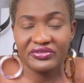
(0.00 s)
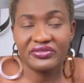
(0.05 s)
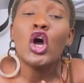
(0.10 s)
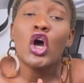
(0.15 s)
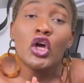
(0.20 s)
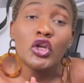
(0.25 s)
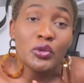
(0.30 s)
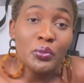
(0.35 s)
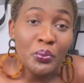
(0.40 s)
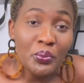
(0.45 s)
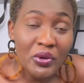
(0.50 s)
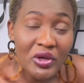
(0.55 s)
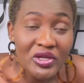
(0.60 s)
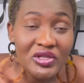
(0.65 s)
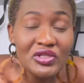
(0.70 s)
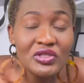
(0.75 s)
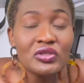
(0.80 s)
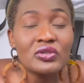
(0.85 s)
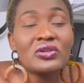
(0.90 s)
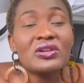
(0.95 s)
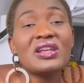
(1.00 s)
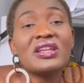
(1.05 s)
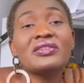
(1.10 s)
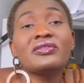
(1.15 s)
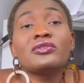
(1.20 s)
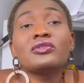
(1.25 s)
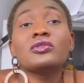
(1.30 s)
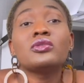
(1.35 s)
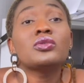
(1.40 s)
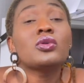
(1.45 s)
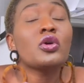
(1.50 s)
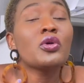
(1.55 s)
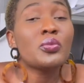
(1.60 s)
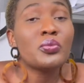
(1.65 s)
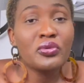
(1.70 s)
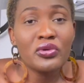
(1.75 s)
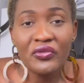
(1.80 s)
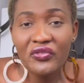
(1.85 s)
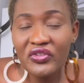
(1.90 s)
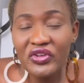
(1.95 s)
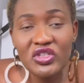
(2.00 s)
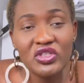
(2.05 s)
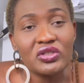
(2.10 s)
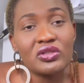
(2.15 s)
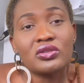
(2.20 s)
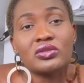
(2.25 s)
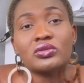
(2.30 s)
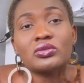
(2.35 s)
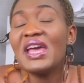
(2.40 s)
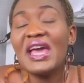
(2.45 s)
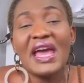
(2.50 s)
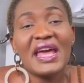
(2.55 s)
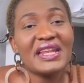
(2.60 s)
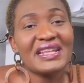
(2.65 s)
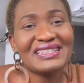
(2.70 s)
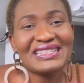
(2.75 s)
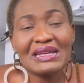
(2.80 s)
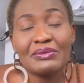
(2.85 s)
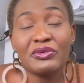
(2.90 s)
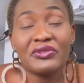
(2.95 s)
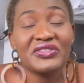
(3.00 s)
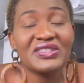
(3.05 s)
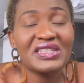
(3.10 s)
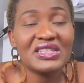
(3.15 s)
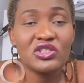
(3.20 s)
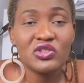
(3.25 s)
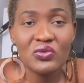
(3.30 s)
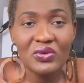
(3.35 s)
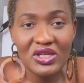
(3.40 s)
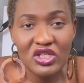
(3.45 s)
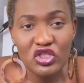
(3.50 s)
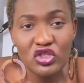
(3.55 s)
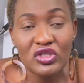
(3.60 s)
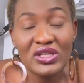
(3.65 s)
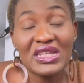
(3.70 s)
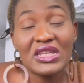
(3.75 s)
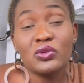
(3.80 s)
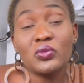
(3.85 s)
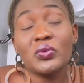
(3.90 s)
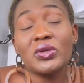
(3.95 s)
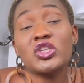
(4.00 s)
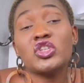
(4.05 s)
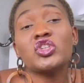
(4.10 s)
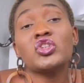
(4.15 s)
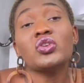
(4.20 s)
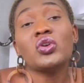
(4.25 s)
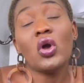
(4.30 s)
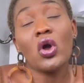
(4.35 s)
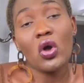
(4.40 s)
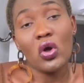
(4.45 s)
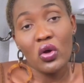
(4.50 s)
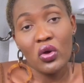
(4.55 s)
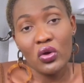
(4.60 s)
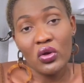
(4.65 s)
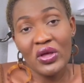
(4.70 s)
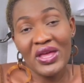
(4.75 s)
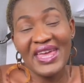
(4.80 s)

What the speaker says: On a personal level or professional, any type of situation in which you are,